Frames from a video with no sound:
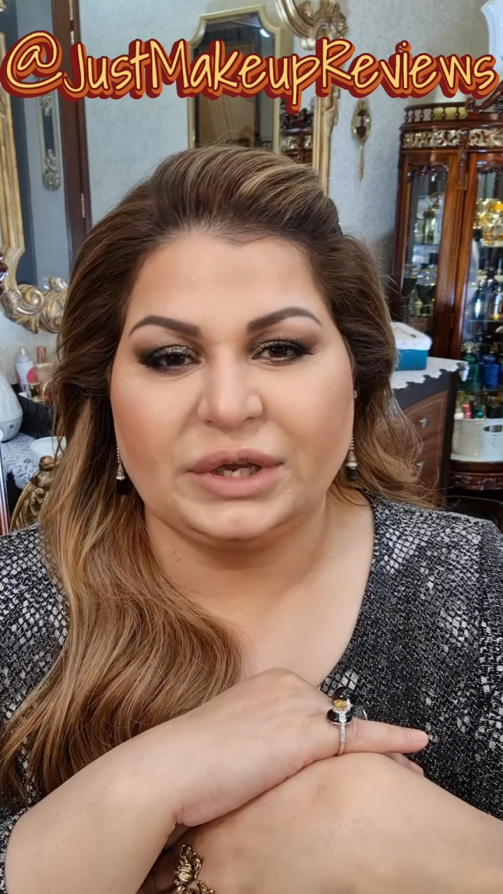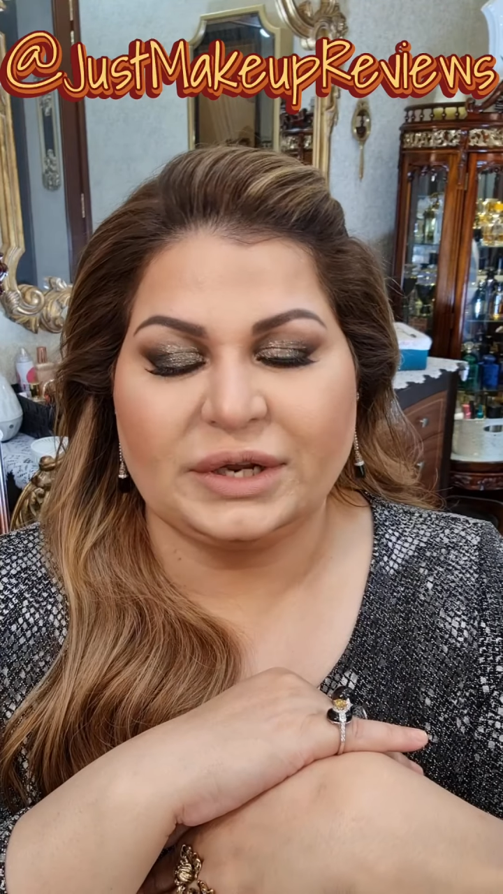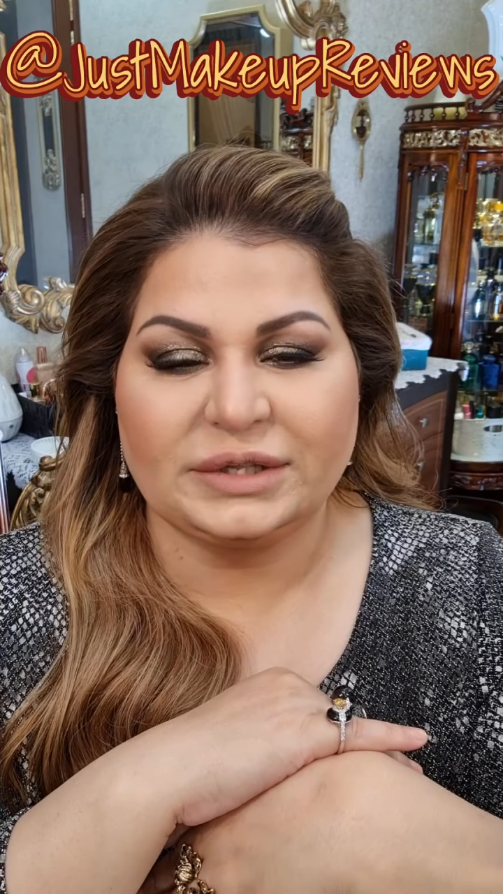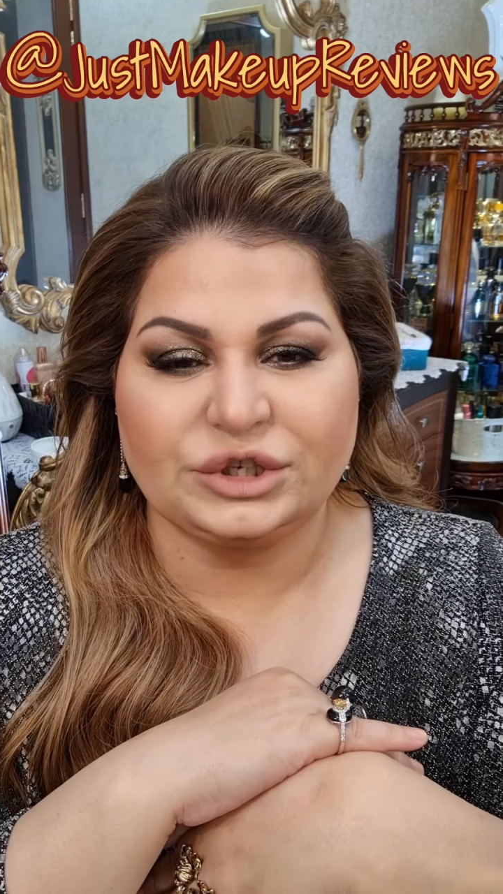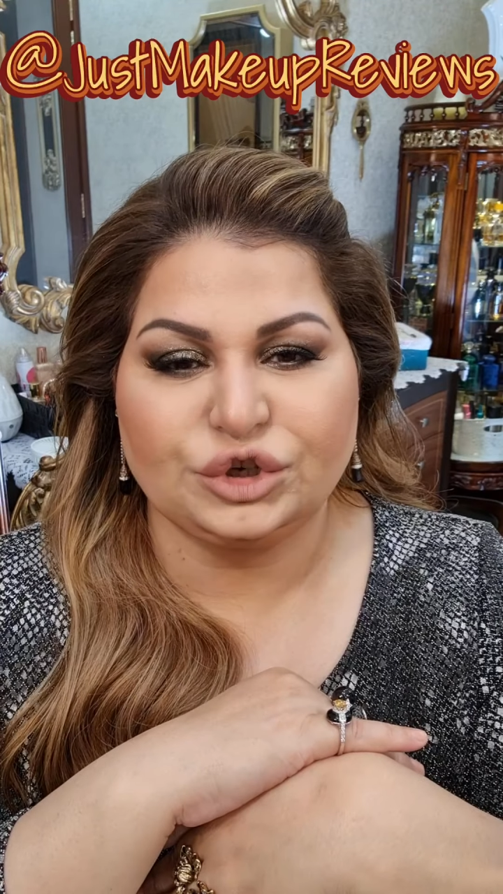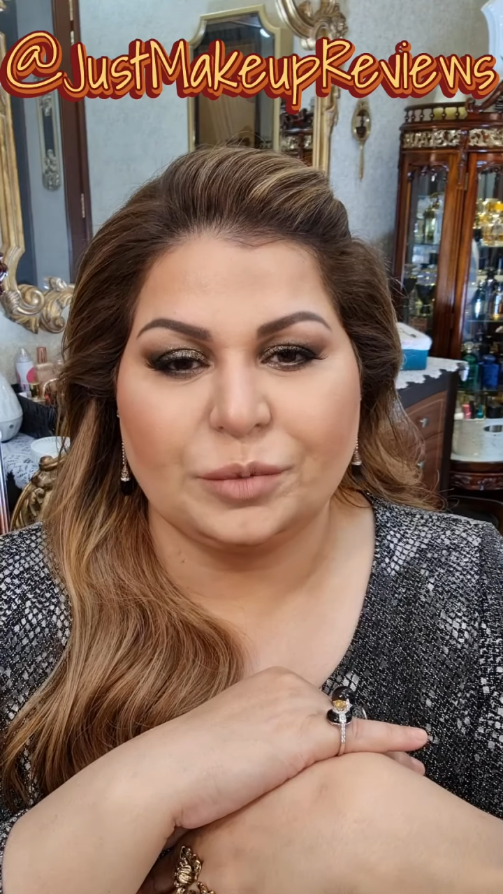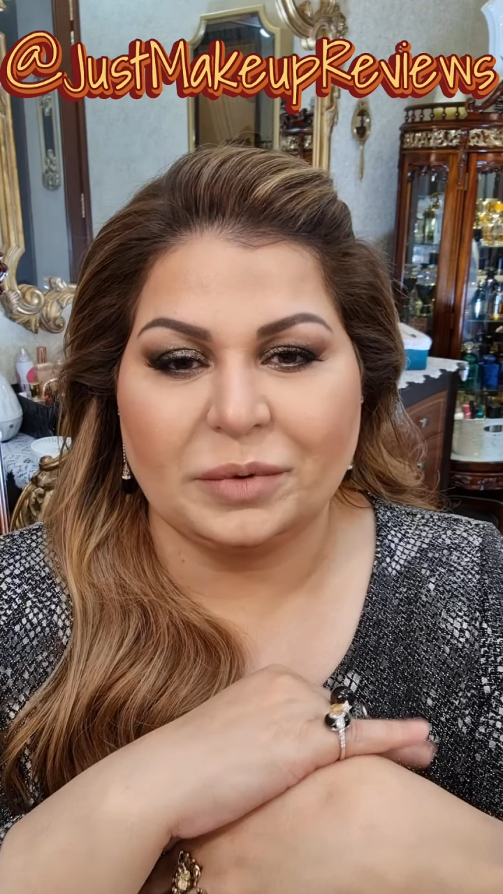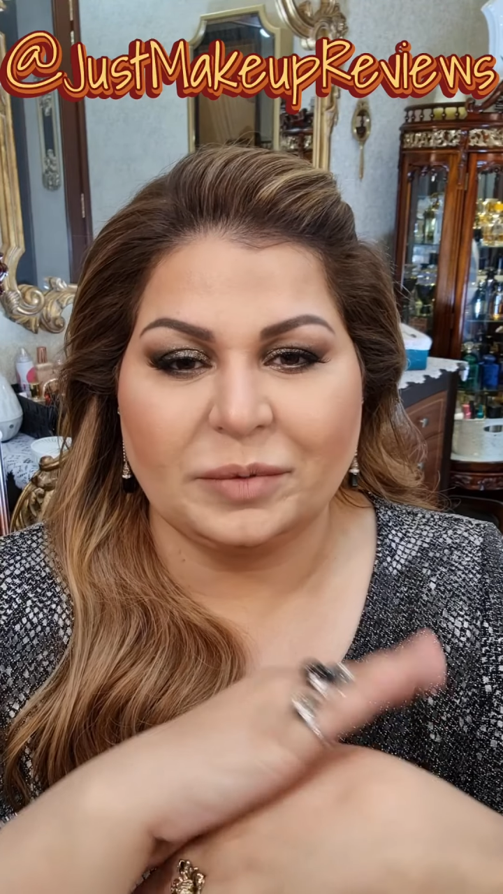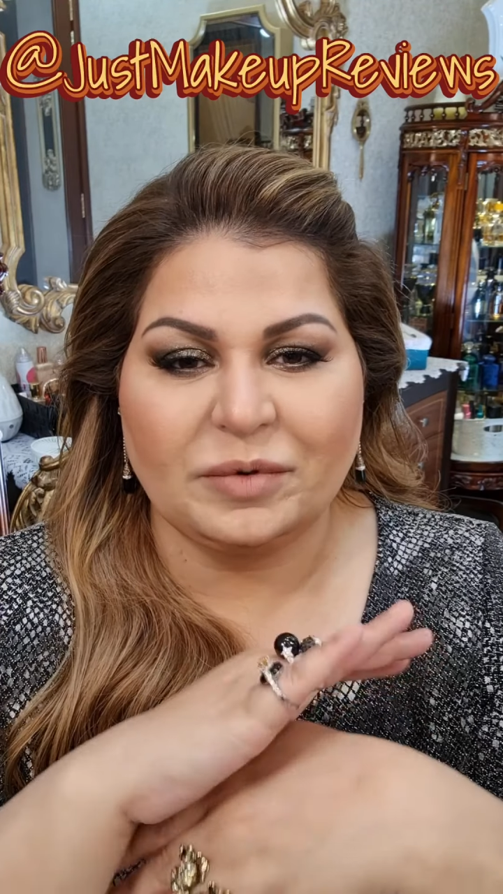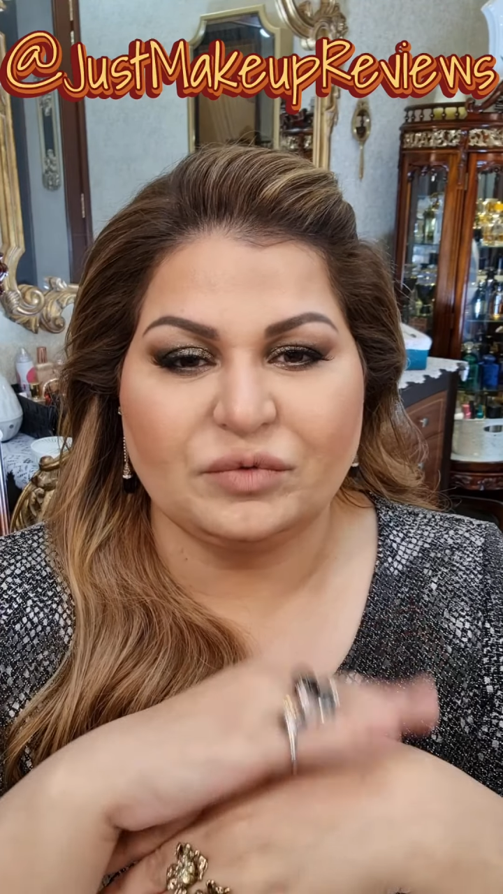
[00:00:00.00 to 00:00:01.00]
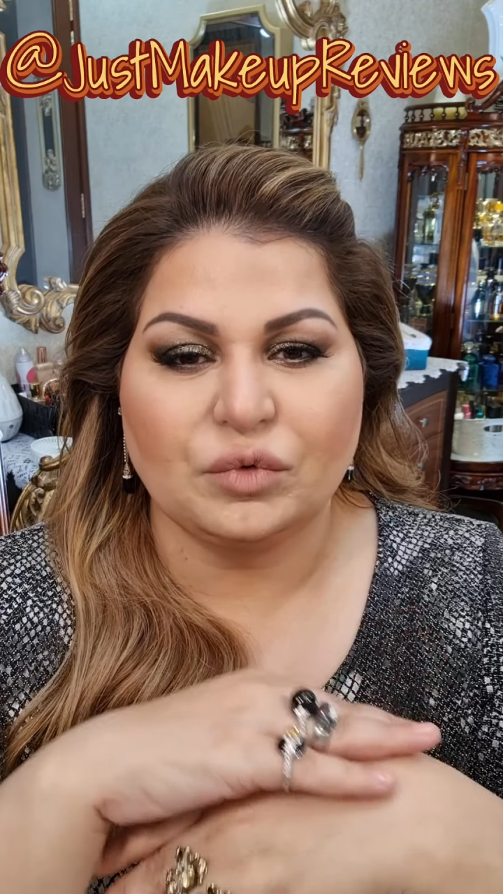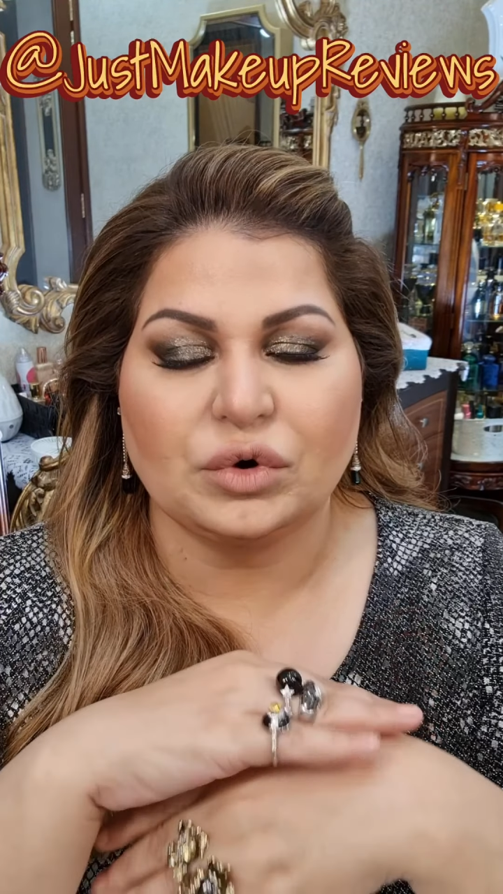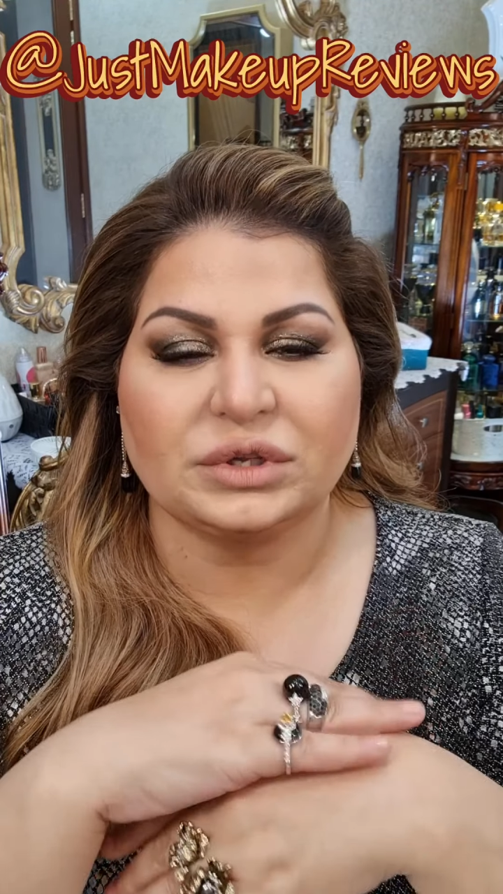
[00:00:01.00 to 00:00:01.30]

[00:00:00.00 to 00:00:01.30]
and the shimmer before